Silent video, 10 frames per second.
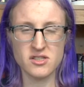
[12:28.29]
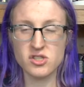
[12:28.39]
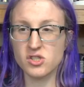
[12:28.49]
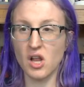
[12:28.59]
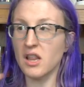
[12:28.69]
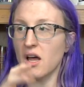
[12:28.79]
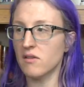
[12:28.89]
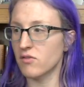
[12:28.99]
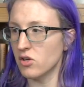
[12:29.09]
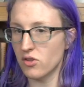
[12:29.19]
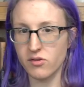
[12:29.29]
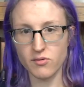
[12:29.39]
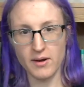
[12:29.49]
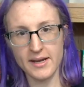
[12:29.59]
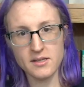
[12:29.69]
There's a lot of good
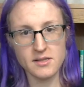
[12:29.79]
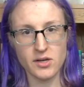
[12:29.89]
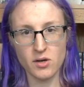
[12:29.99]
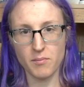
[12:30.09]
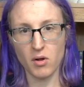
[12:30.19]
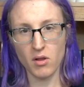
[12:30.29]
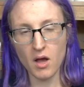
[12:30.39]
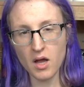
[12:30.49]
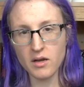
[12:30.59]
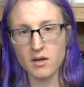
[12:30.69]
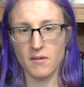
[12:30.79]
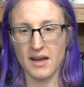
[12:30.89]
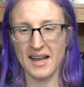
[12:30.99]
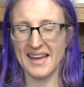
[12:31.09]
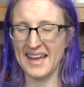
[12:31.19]
threads that you could pull on,
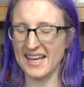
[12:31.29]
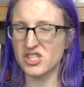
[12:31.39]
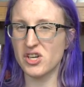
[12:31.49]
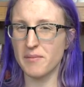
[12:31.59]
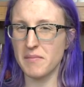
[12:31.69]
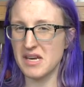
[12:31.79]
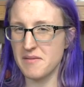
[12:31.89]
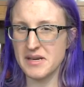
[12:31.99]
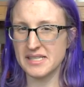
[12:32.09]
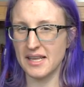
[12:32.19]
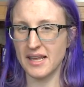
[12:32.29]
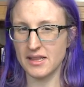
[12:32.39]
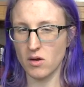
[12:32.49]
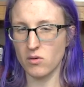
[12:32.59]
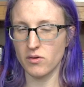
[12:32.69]
and I guess you could maybe say,
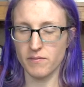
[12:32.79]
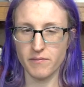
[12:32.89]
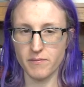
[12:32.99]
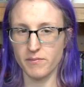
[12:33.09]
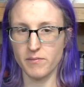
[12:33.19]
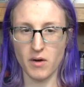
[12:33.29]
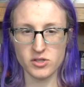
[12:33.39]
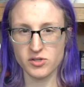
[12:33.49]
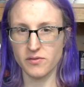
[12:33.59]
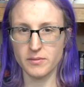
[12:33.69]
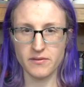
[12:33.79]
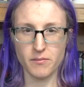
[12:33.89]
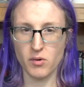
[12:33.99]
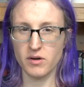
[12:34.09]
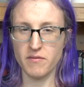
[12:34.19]
like, oh, the monster from a
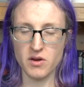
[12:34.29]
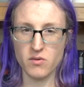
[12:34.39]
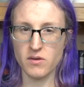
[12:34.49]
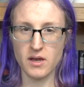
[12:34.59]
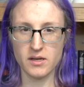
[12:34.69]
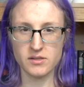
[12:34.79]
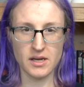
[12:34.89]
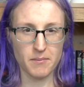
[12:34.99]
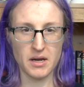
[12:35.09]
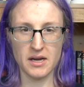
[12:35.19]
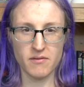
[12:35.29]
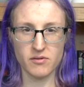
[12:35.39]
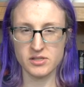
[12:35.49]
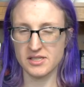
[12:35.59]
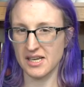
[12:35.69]
different point of view thing is, like, Pike
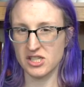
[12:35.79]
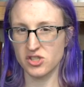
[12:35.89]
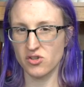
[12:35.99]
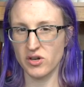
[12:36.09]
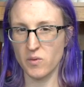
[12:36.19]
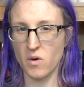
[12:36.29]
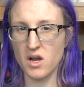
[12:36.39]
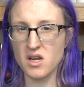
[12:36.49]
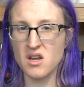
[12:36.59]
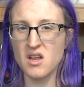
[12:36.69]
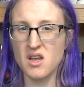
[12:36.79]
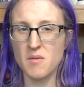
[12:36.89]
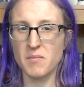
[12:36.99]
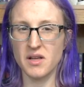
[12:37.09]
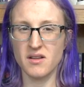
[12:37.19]
versus Section 31,
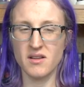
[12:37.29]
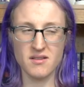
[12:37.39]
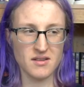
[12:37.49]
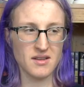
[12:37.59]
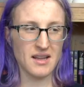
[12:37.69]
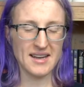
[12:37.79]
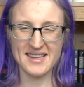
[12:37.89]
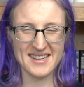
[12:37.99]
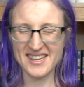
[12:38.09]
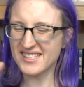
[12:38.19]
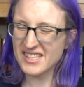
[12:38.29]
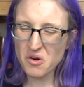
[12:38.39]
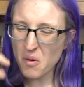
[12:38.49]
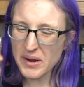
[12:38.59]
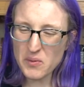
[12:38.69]
but that doesn't
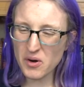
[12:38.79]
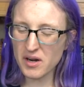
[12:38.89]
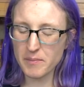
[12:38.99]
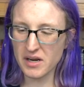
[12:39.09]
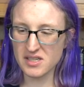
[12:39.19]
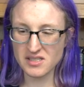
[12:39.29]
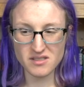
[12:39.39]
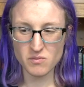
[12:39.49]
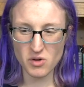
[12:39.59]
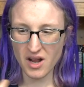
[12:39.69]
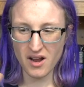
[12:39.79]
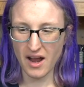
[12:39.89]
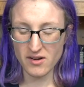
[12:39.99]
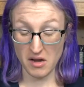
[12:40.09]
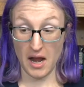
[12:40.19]
quite work, because we're
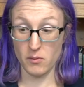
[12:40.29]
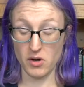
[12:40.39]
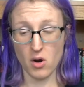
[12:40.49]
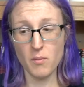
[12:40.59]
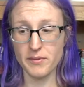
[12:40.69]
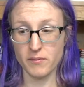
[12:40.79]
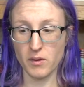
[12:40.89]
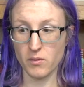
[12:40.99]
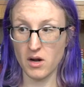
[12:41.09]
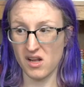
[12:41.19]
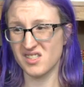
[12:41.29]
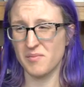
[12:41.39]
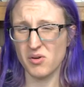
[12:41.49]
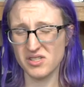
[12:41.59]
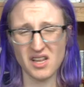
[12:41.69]
not, I would hope that we're not
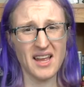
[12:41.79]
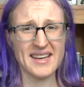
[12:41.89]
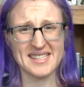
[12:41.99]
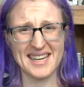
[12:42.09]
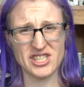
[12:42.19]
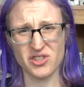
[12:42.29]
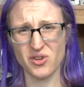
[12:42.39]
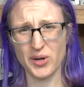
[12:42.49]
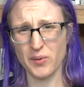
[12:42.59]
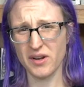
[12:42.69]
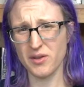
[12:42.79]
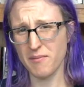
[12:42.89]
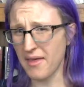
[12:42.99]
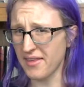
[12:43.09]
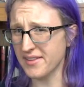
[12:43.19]
supposed to like Section 31 and their
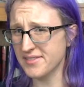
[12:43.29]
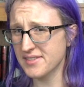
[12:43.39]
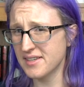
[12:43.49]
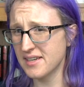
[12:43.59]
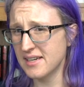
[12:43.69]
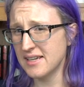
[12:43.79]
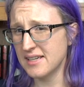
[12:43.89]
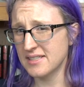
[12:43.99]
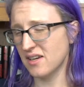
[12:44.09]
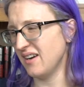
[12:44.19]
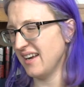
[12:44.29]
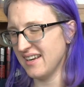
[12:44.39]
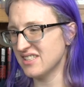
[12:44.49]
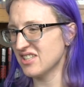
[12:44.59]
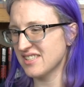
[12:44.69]
methods. So
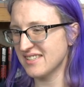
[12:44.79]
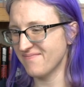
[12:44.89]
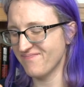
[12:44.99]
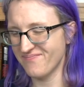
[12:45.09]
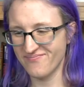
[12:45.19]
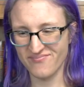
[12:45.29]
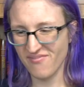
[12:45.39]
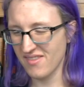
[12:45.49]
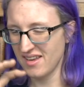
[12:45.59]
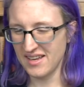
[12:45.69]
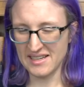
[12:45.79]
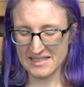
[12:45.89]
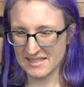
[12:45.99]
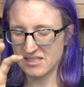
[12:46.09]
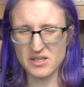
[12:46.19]
it just...
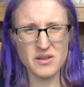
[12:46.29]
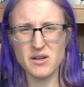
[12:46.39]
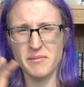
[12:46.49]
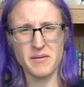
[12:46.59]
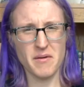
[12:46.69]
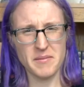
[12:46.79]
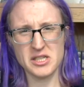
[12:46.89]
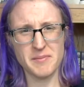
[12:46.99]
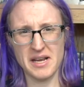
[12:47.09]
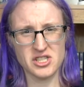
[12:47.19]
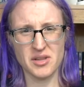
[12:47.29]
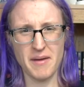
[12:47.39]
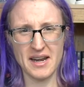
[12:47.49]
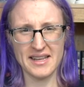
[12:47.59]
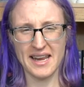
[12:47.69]
it's a little bit of a mishmash
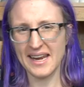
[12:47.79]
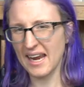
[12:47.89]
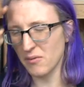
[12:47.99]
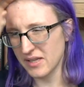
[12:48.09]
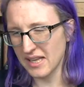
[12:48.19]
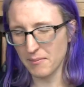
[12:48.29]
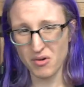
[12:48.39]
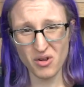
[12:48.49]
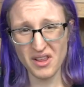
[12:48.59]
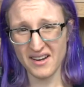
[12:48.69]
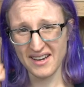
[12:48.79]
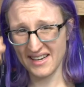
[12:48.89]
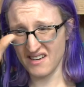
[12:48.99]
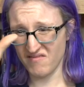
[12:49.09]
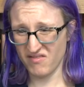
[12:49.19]
thematically. I can't really like pull out
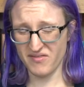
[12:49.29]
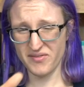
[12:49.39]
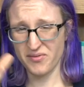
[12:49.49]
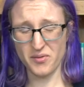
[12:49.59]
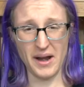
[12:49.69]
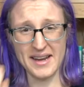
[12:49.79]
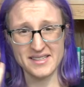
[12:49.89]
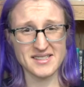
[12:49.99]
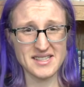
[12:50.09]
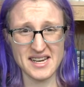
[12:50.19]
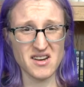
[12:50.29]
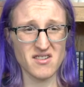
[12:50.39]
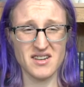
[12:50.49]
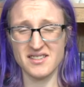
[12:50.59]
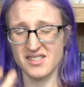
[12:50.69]
any threads
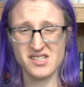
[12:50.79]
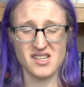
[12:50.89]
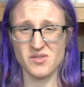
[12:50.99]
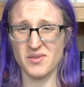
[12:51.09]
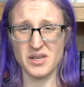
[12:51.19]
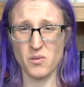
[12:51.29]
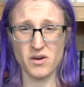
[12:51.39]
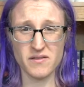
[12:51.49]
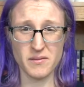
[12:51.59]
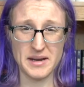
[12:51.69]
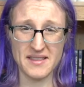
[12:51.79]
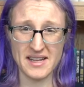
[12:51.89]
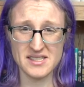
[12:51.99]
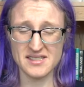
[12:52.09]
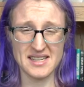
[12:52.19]
here, and it just doesn't really work for me. And
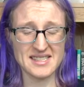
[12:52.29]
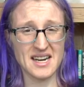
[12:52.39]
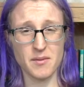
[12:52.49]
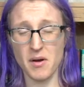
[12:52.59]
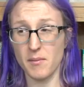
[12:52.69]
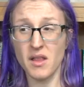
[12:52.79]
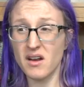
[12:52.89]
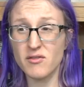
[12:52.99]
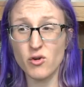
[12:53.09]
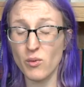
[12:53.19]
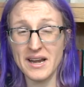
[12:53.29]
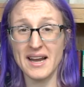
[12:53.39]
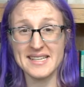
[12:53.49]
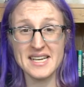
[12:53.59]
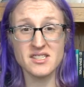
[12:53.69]
that's kind of the problem. A lot of great
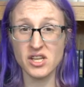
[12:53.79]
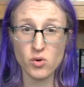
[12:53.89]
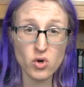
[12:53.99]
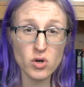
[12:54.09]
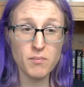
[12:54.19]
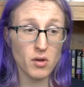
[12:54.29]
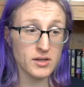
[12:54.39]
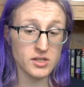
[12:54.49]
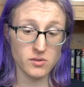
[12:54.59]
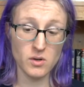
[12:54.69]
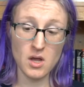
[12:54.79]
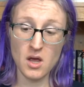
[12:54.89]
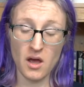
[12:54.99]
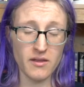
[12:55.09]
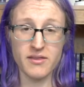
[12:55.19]
ideas that you could pull into
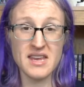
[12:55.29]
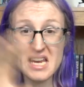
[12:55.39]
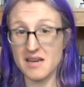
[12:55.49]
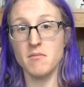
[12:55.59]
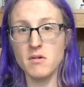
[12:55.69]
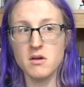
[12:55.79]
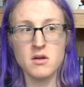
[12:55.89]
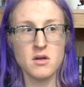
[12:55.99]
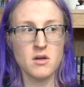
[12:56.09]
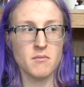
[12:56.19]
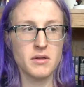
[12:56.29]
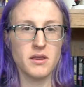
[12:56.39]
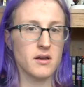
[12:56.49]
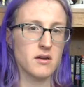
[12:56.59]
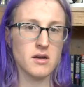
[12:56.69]
a theme, but
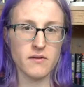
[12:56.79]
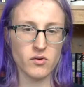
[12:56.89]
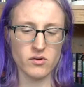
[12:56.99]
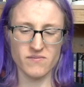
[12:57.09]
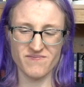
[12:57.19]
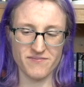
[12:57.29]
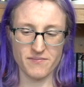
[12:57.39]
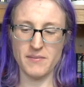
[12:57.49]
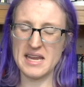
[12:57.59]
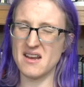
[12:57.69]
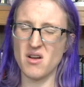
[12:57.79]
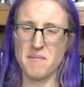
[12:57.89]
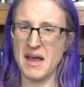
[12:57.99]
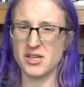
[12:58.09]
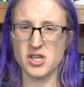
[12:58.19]
then you never make it all
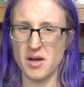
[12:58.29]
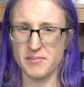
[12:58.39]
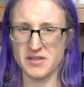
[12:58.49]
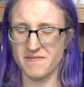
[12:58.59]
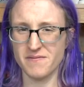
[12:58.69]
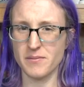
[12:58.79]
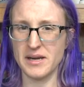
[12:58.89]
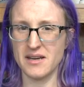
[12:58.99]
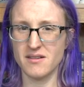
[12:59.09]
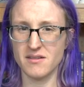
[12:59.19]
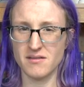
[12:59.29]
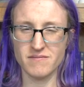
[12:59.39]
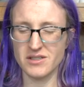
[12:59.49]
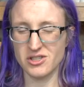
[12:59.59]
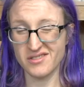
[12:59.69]
match up for me,
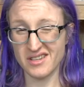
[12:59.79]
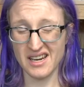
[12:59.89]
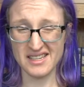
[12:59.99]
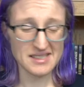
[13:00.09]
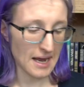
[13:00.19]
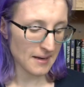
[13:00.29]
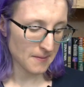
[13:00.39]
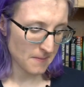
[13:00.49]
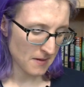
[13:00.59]
which is kind of sad.